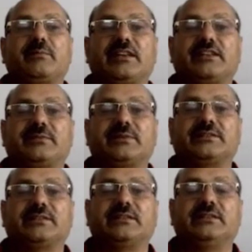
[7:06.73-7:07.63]
of
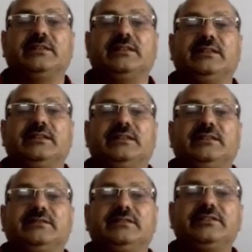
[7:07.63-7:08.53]
classification.
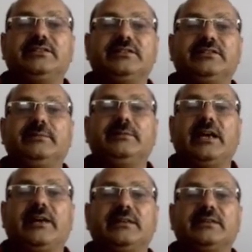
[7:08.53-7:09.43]
This system
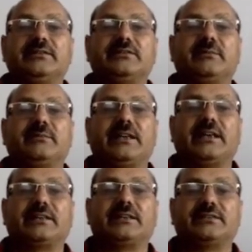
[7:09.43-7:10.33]
having some
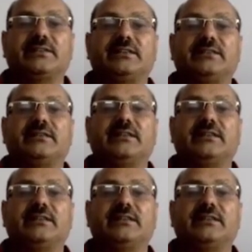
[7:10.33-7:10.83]
characteristics